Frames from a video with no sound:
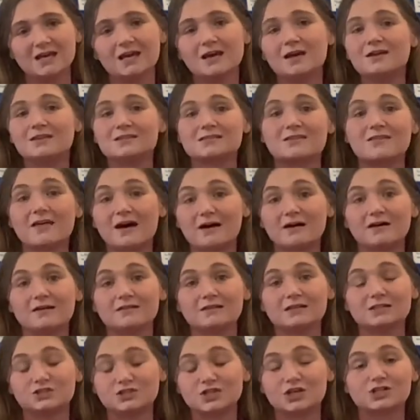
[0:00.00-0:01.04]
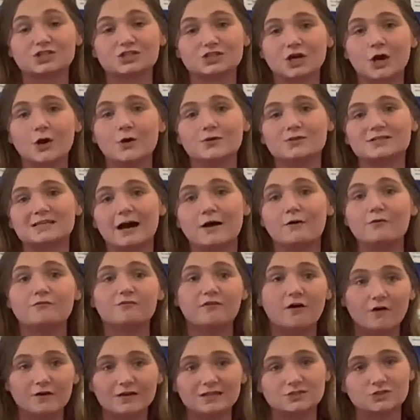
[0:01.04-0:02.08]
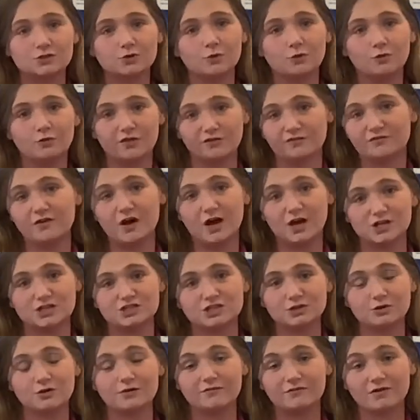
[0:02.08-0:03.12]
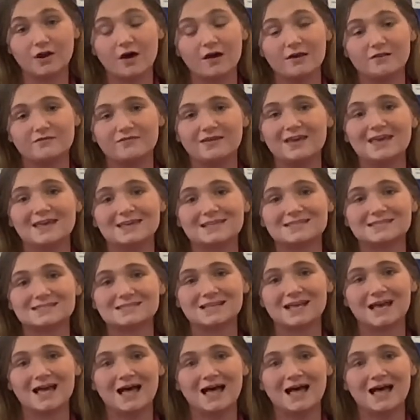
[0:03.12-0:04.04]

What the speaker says: So that just shows how vital the first year of life is